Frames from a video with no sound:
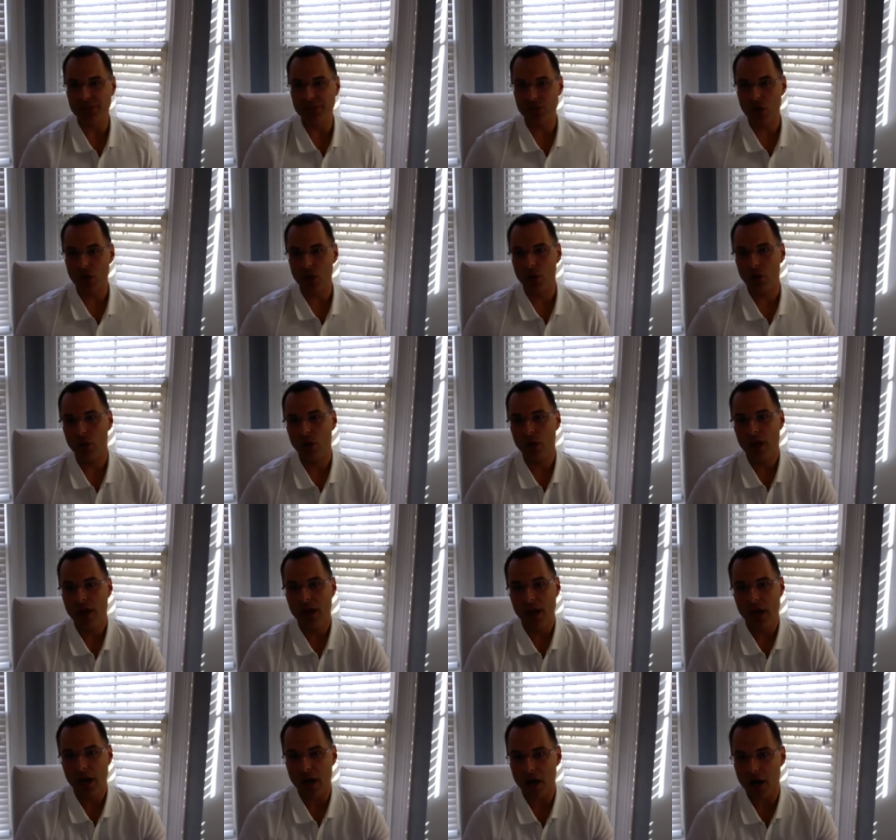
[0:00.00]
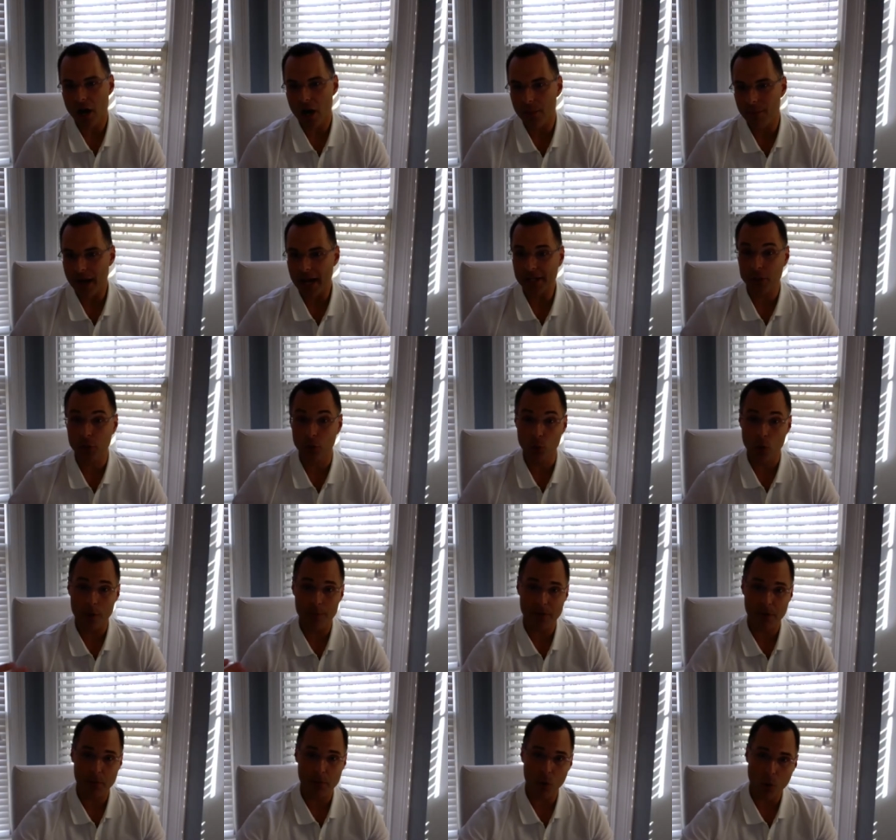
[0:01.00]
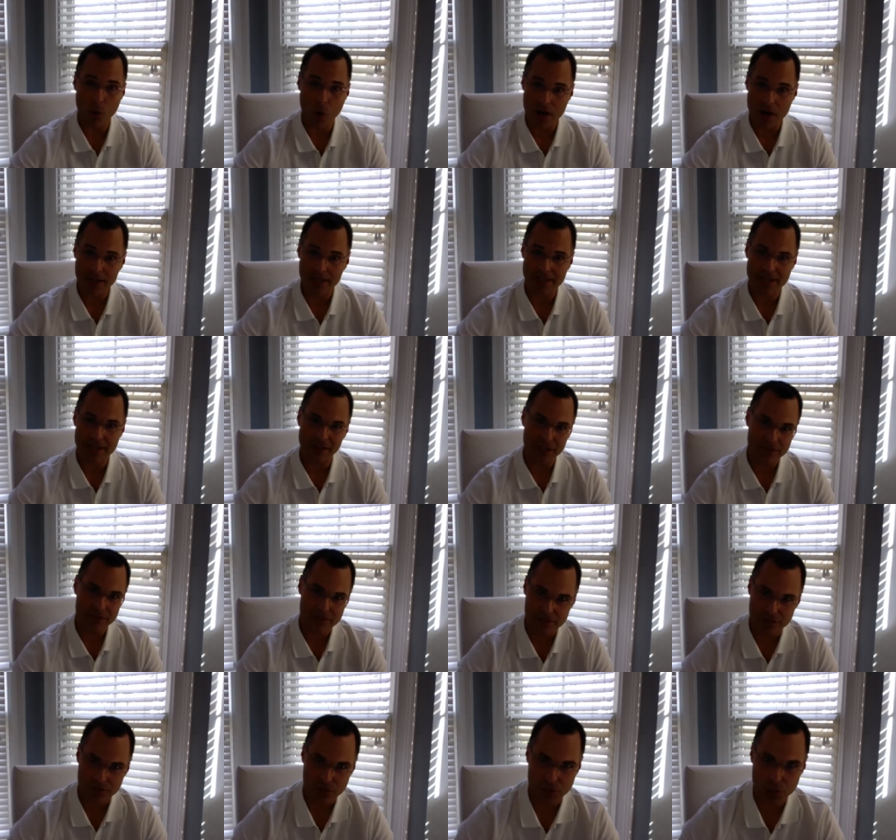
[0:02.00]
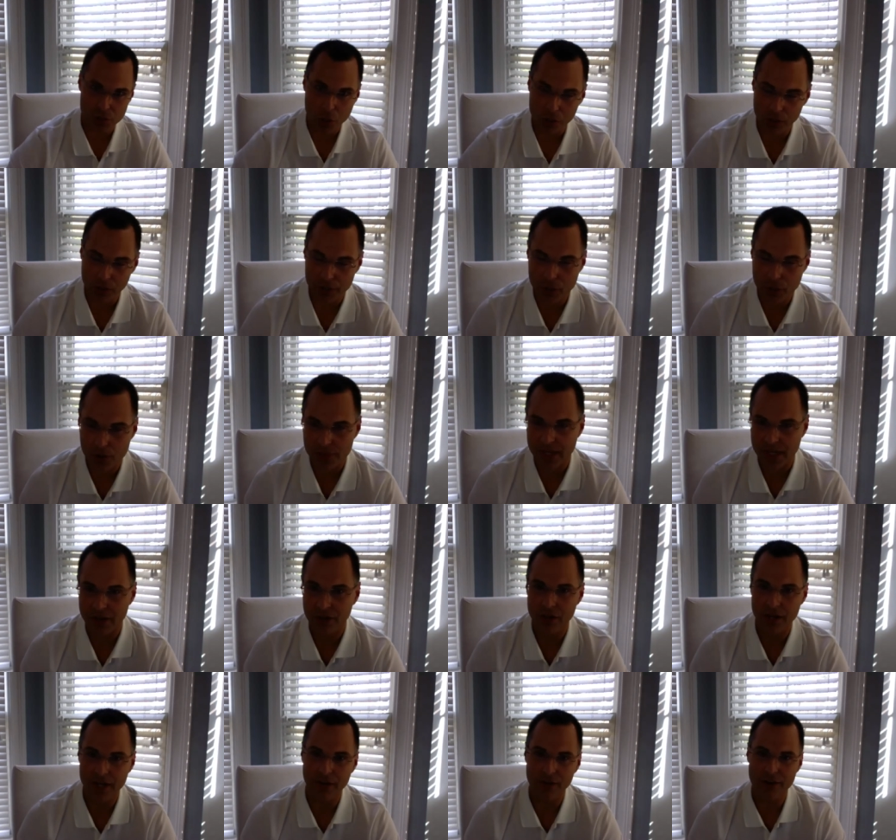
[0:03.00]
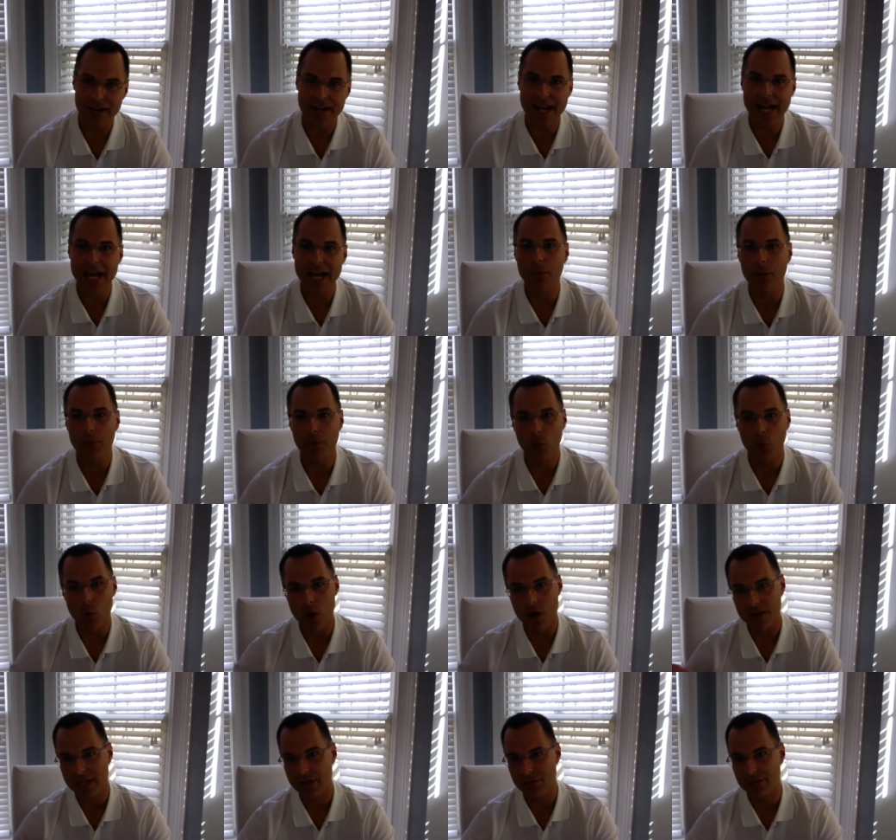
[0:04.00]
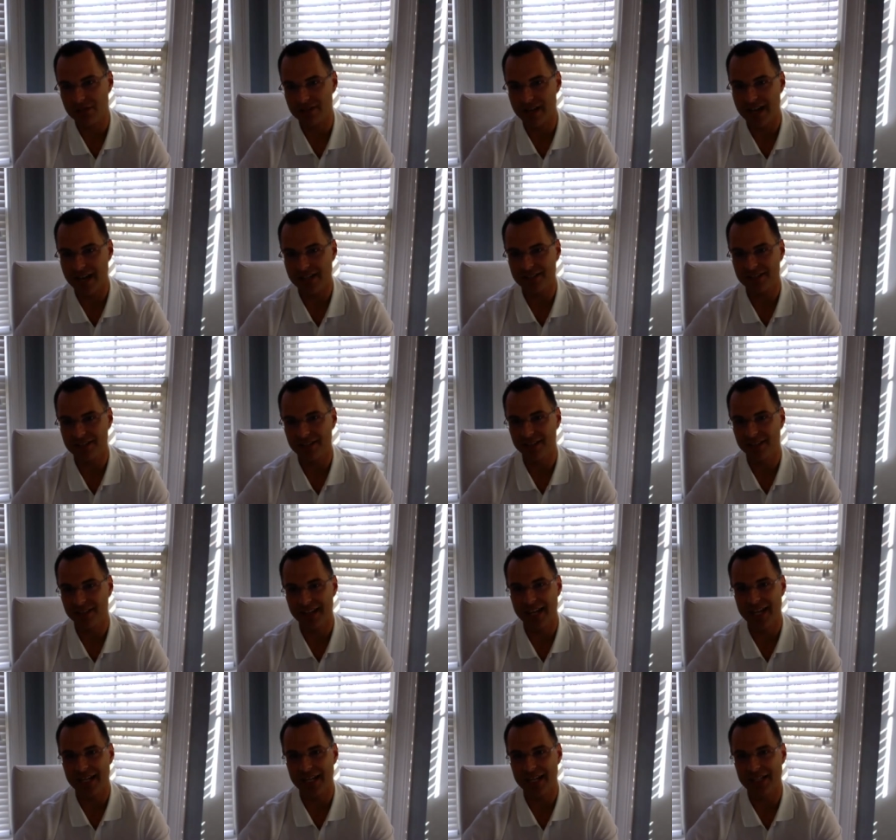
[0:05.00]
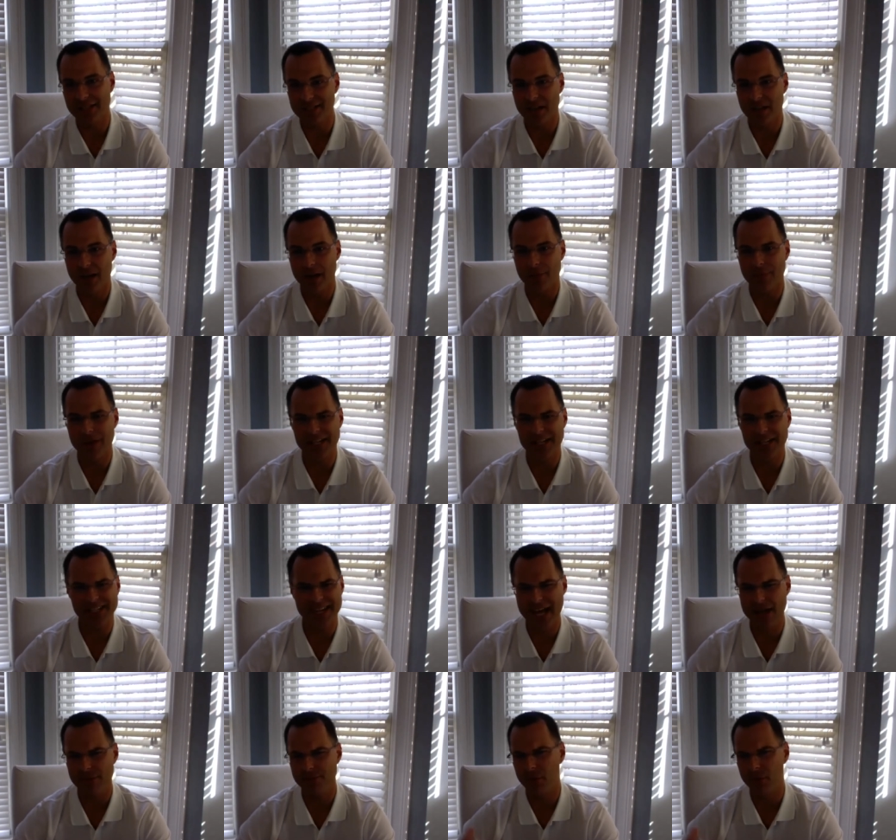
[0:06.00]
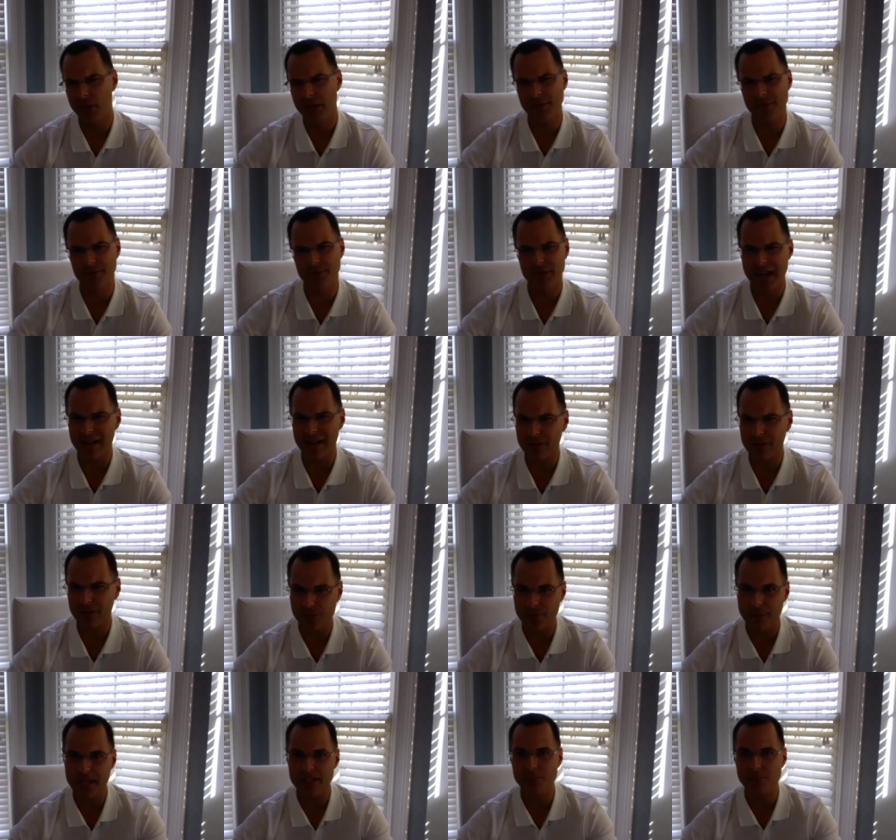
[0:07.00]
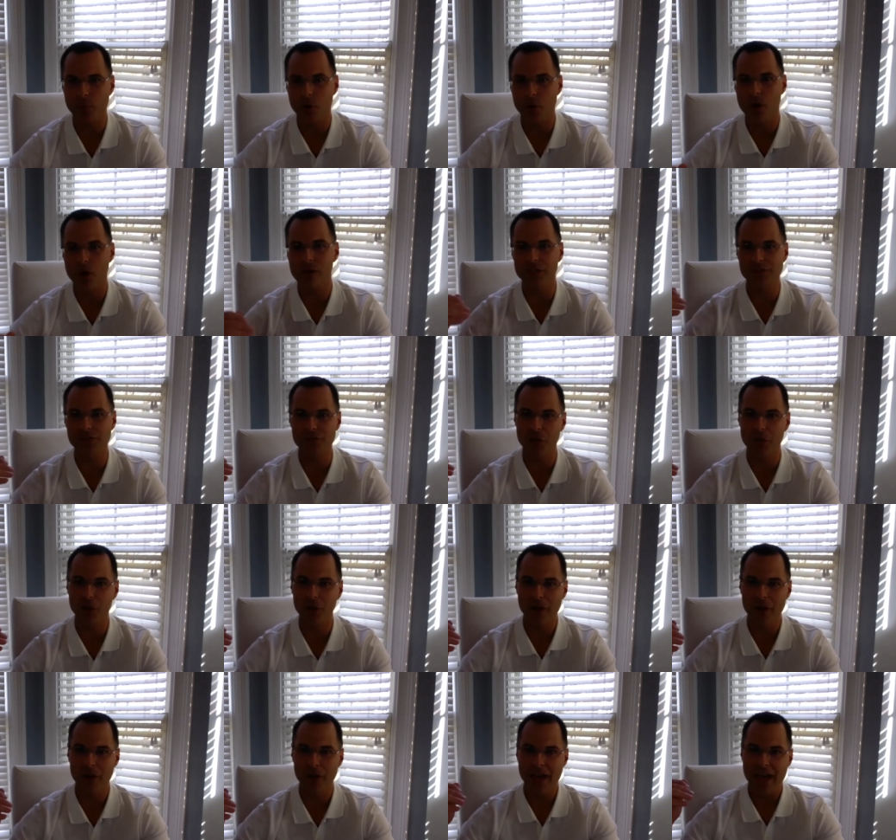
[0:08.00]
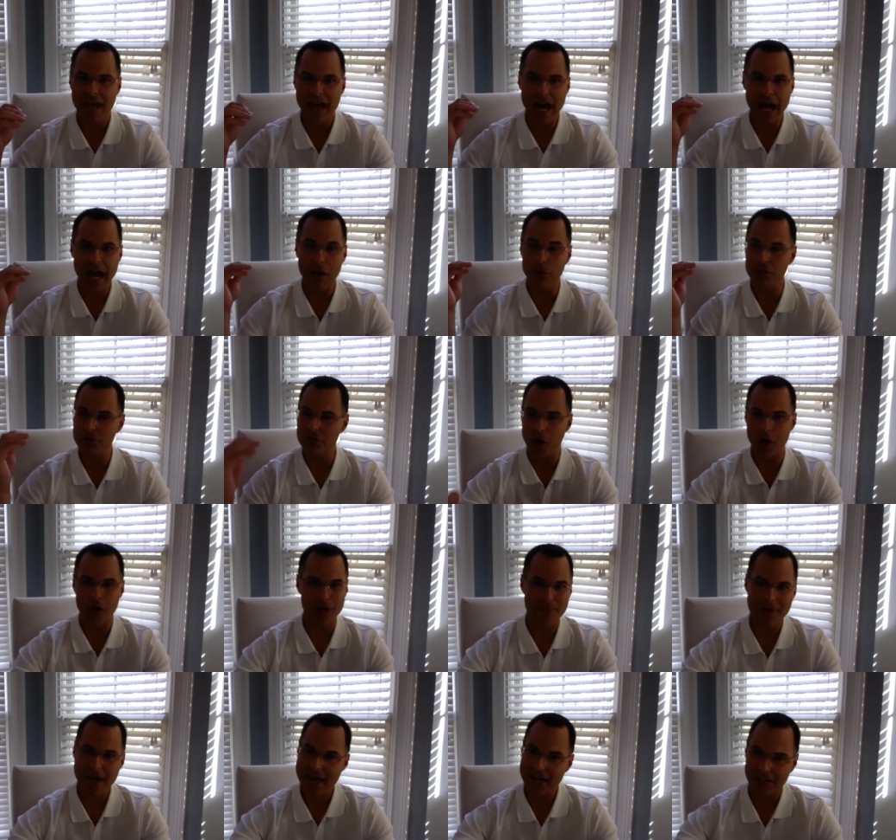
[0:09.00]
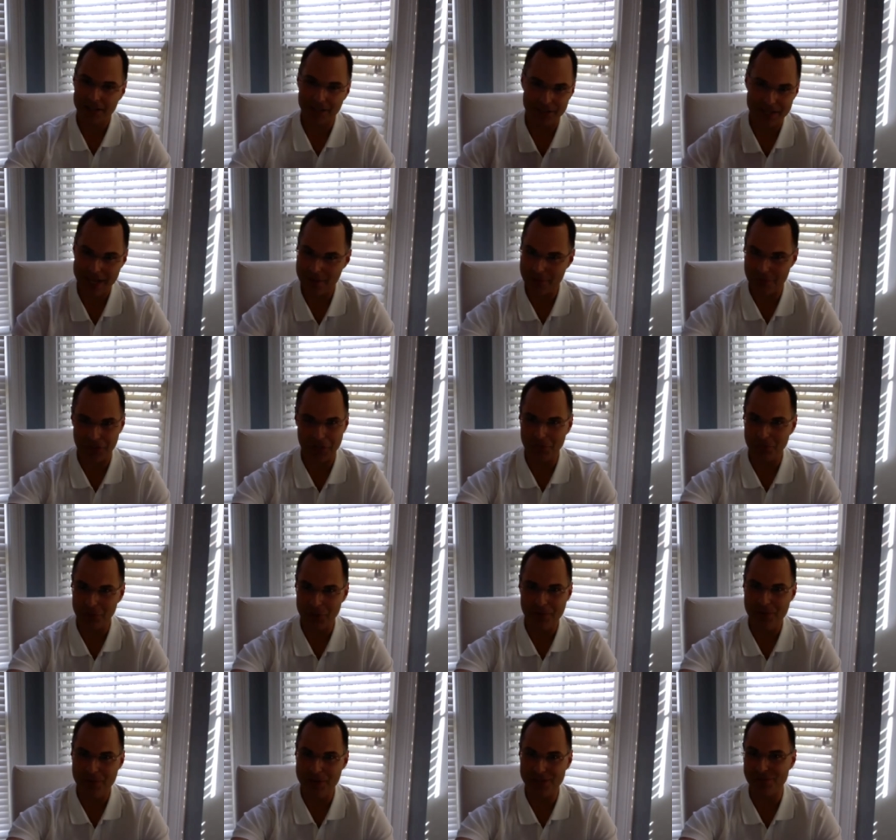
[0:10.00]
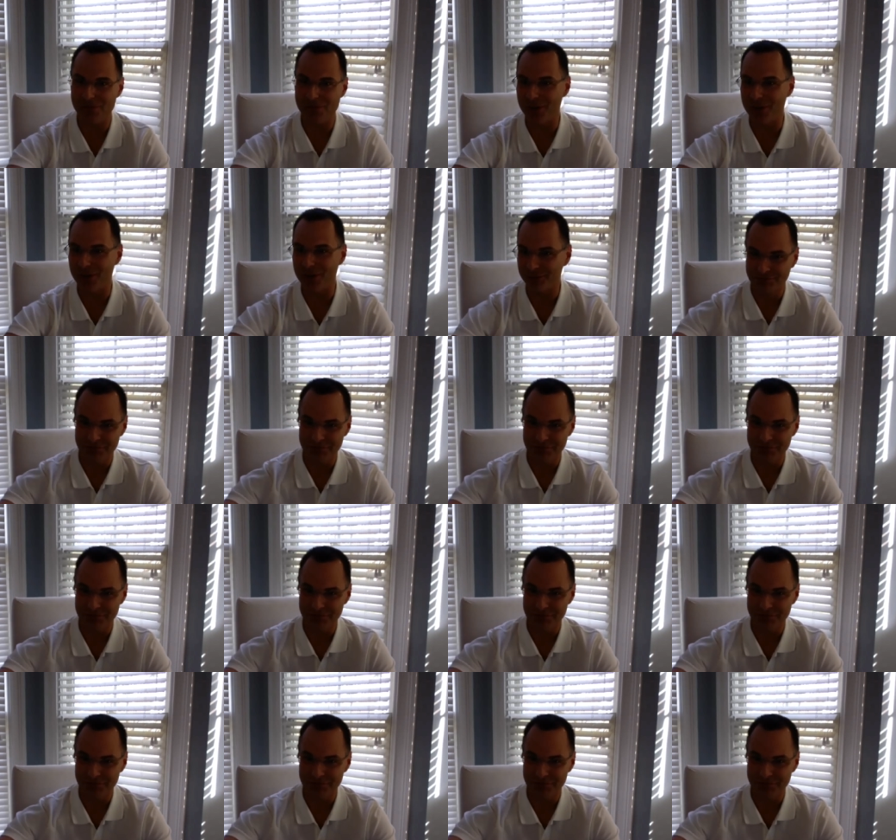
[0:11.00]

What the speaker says: So I grew up in Milwaukee. I live in Charlotte, North Carolina right now, but Milwaukee, Wisconsin. And my dad played college baseball, and so I was going to play baseball.